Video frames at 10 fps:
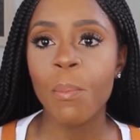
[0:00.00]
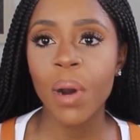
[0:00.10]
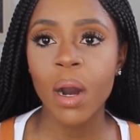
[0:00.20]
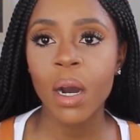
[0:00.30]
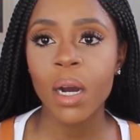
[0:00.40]

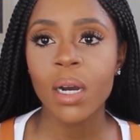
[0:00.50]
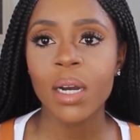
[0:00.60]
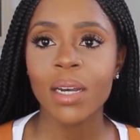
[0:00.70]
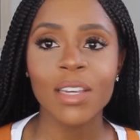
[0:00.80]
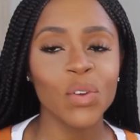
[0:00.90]
but
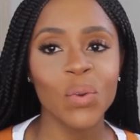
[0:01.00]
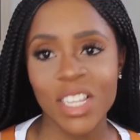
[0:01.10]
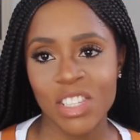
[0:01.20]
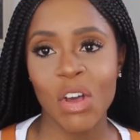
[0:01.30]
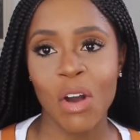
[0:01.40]
you know
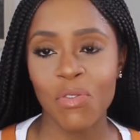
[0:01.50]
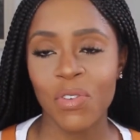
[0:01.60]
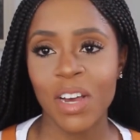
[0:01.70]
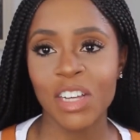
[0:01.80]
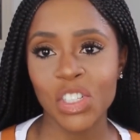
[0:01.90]
let's laugh
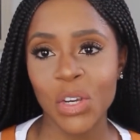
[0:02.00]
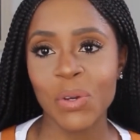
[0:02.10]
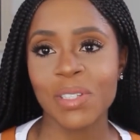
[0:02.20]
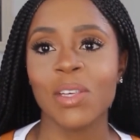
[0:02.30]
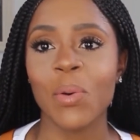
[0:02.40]
and
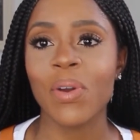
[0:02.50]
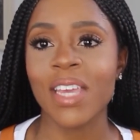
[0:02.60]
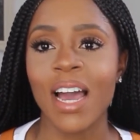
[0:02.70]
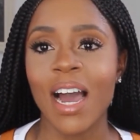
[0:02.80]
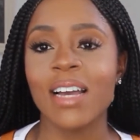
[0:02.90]
joke so
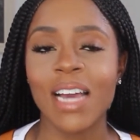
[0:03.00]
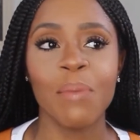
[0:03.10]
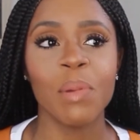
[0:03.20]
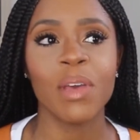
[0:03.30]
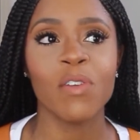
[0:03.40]
yeah i
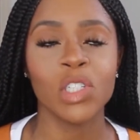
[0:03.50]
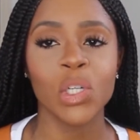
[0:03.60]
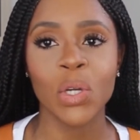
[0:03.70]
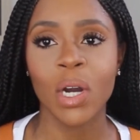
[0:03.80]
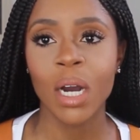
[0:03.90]
am a bit of a
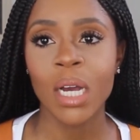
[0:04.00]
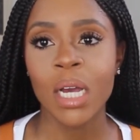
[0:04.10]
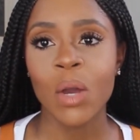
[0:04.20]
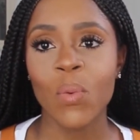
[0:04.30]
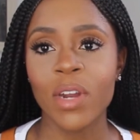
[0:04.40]
joker
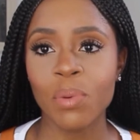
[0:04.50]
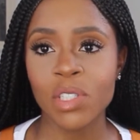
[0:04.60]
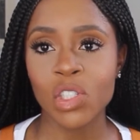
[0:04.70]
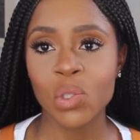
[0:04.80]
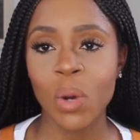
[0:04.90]
when i was
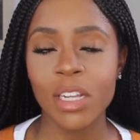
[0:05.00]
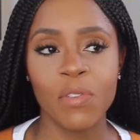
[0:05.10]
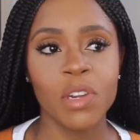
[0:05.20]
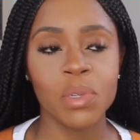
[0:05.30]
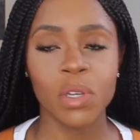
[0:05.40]
in school i
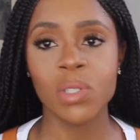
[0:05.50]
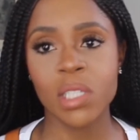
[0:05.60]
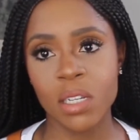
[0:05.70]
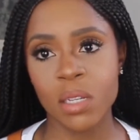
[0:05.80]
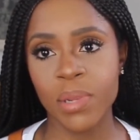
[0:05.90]
definitely was
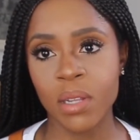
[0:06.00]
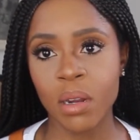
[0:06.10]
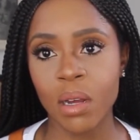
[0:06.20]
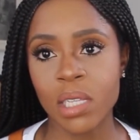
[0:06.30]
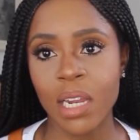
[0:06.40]
considered to be the
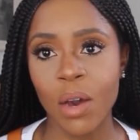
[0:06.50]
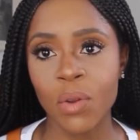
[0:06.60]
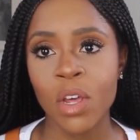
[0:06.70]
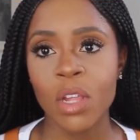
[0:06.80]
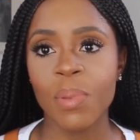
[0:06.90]
class clown
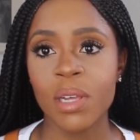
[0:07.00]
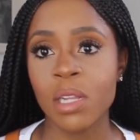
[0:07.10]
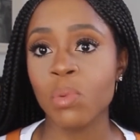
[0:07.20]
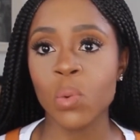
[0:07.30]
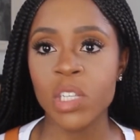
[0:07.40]
the person
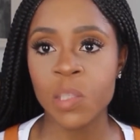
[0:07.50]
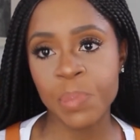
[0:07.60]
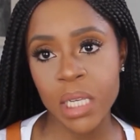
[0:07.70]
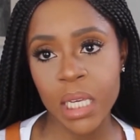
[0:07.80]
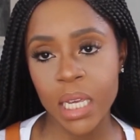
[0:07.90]
that was always
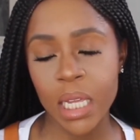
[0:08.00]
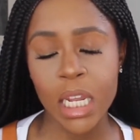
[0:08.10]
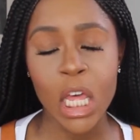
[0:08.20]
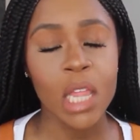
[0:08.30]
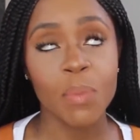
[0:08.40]

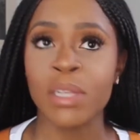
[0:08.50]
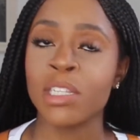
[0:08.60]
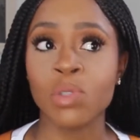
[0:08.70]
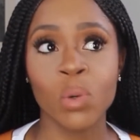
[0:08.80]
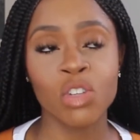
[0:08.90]
speaking the person
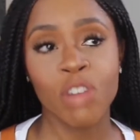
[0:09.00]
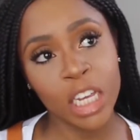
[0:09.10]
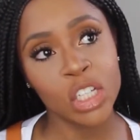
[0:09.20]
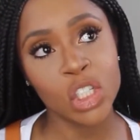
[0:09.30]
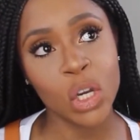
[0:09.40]
that was always cracking